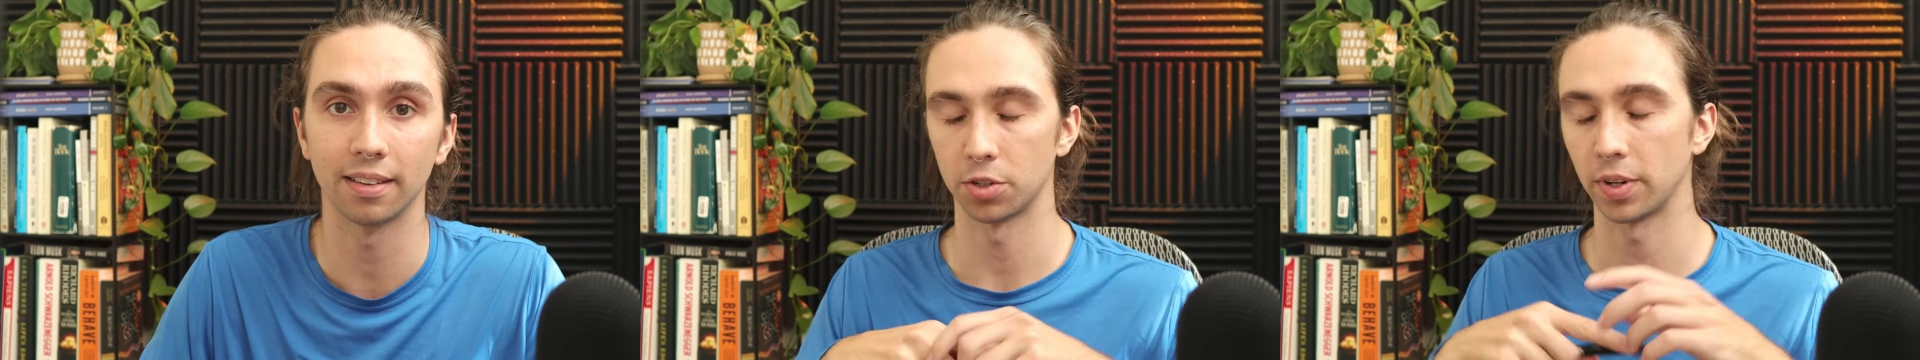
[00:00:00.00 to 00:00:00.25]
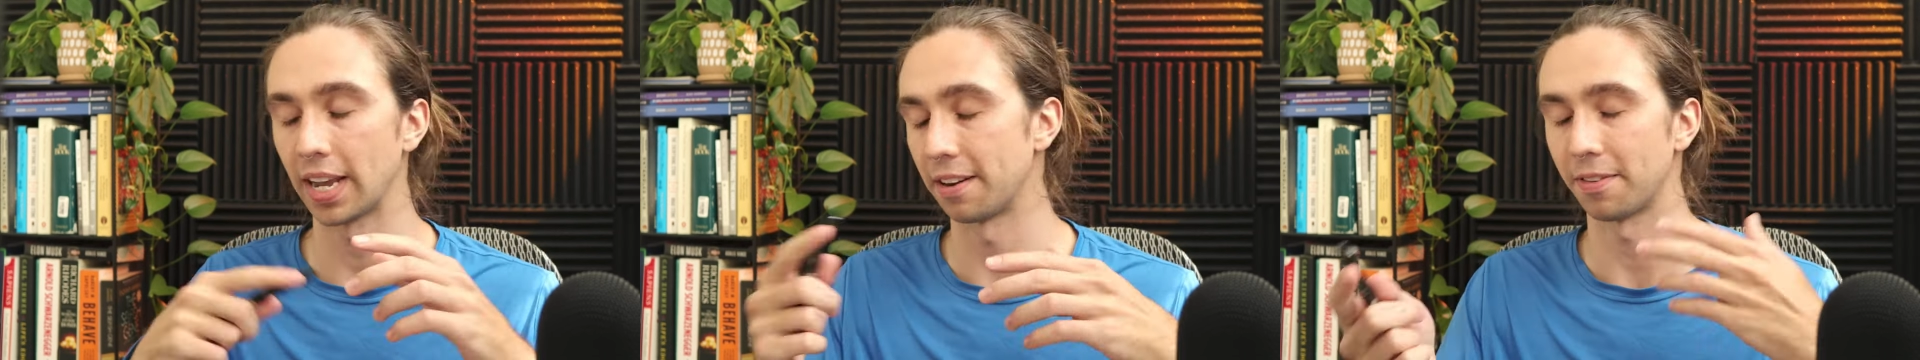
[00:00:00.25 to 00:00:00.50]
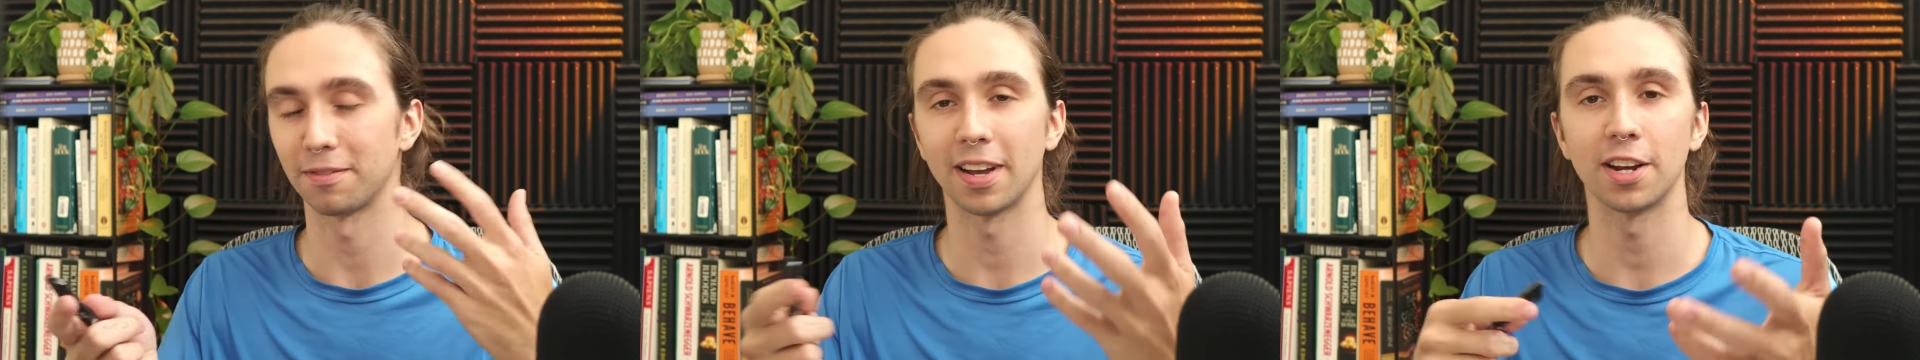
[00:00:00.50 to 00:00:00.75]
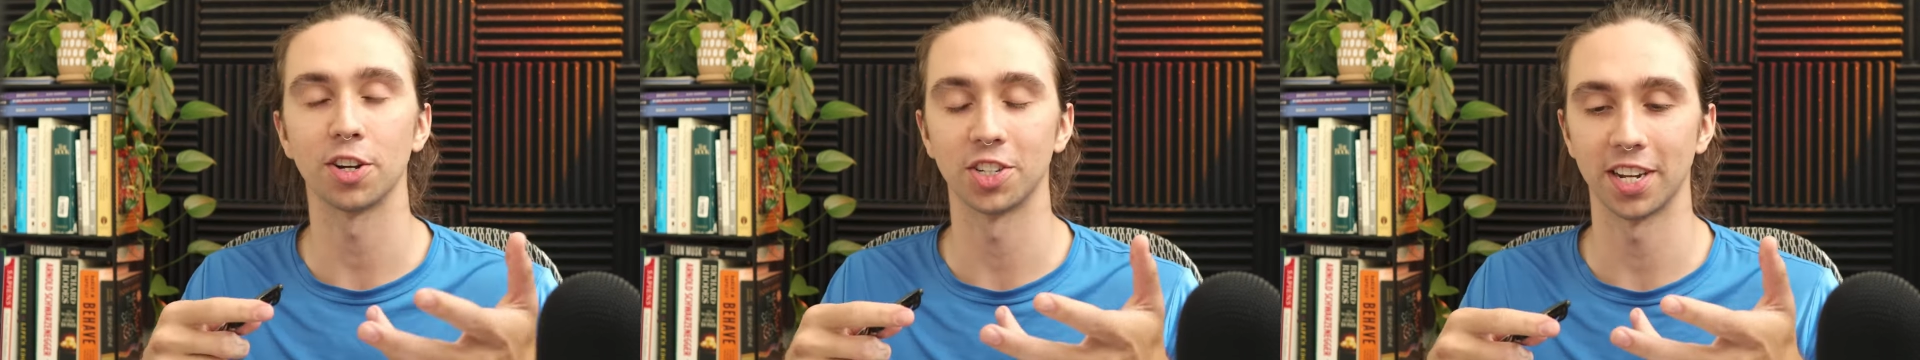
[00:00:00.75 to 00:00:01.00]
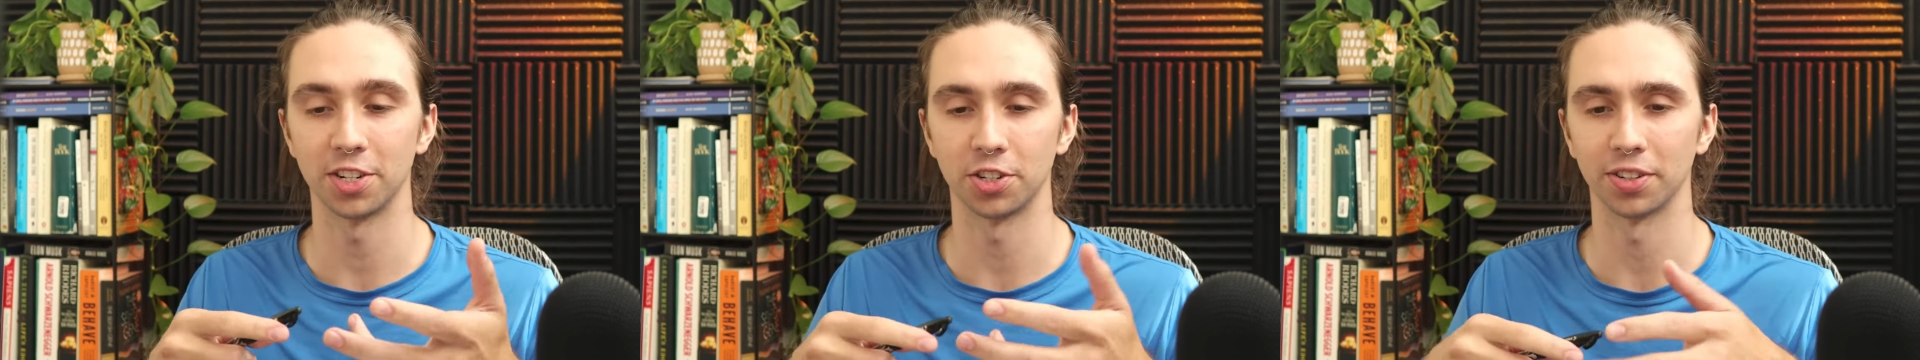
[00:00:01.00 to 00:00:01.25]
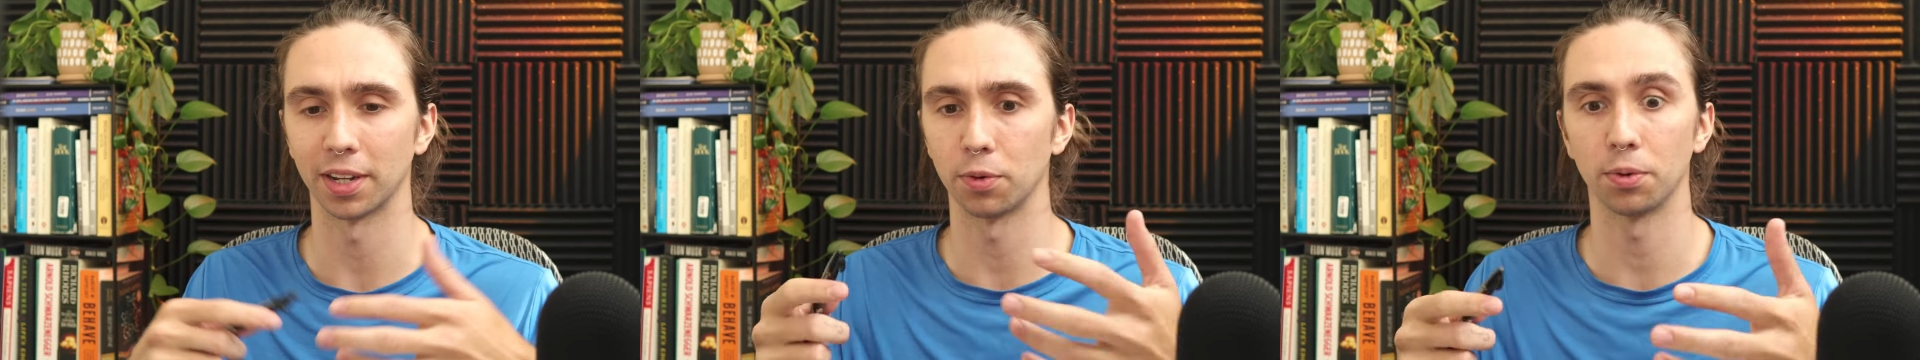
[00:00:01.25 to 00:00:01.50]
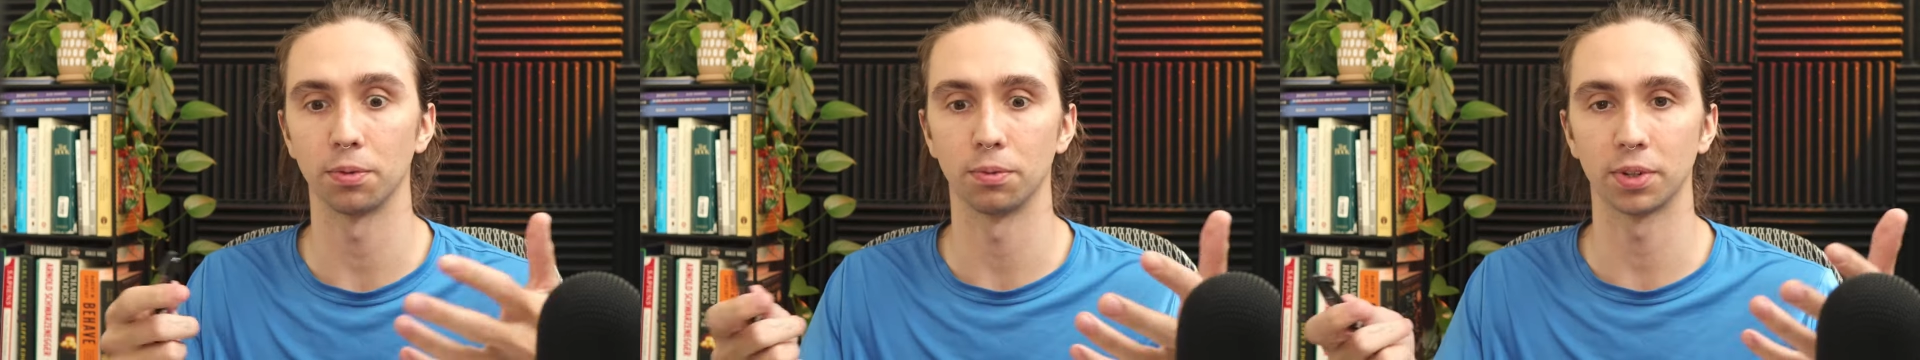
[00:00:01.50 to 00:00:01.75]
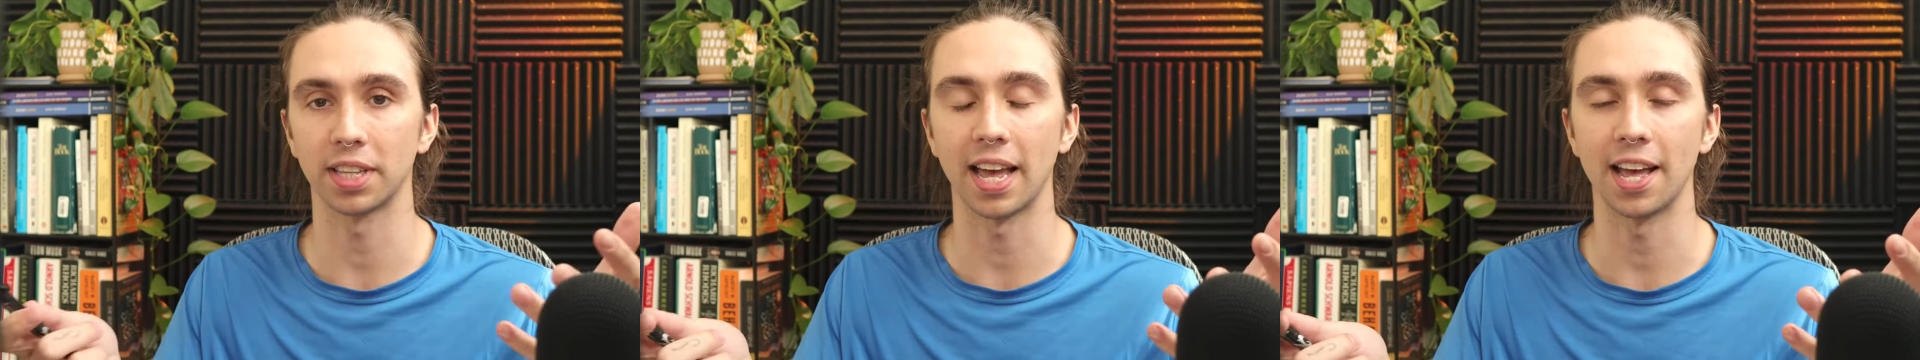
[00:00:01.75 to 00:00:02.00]
So again, if I've got your attention, you're like, well,
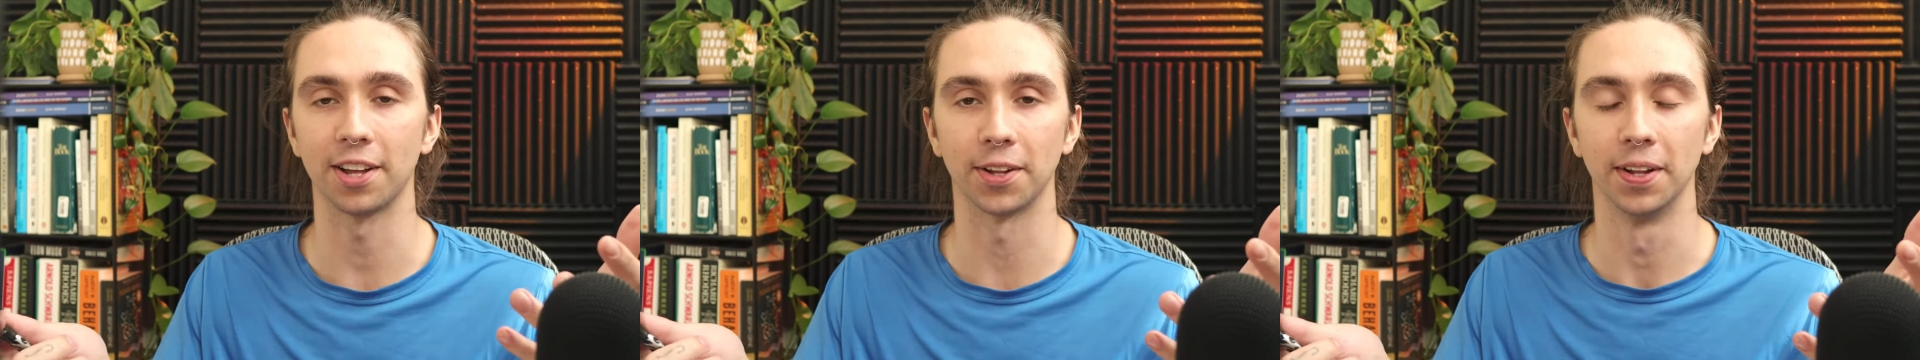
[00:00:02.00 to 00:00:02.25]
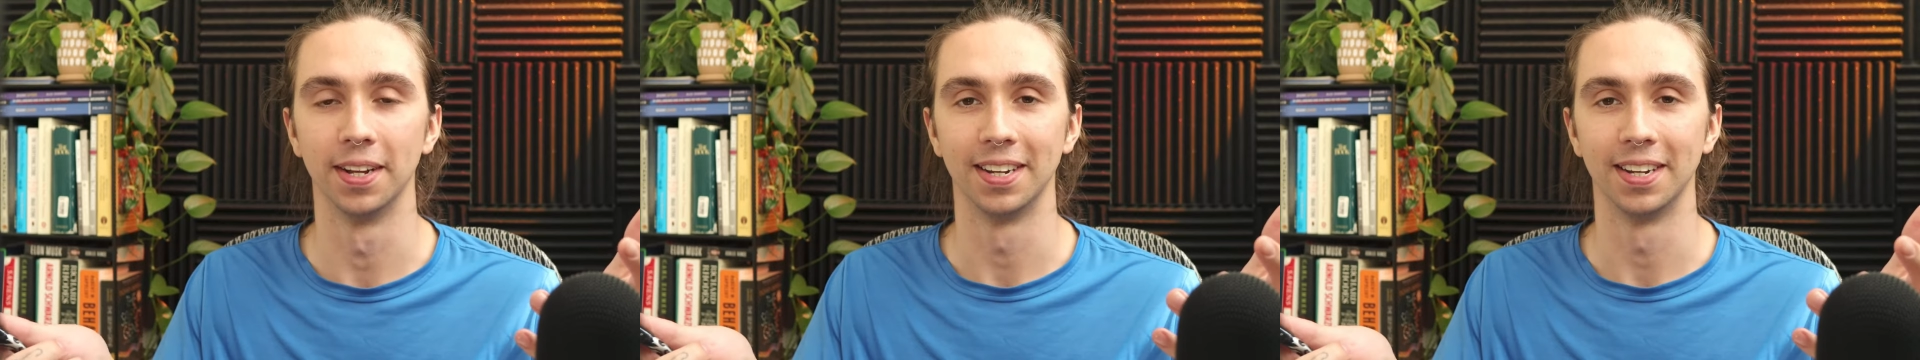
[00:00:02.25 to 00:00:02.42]
what the hell?